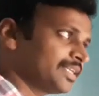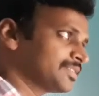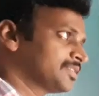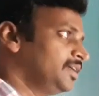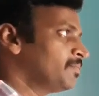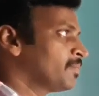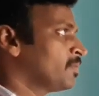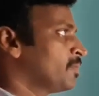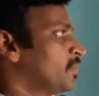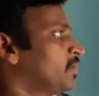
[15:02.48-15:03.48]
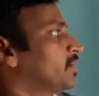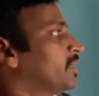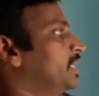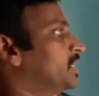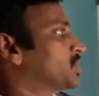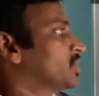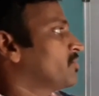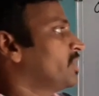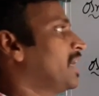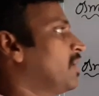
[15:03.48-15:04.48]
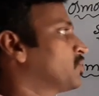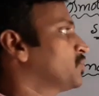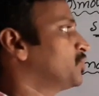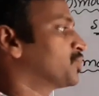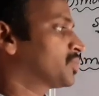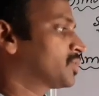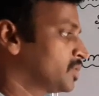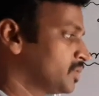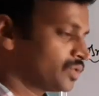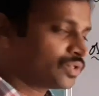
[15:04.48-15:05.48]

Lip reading: is the relation we have to use.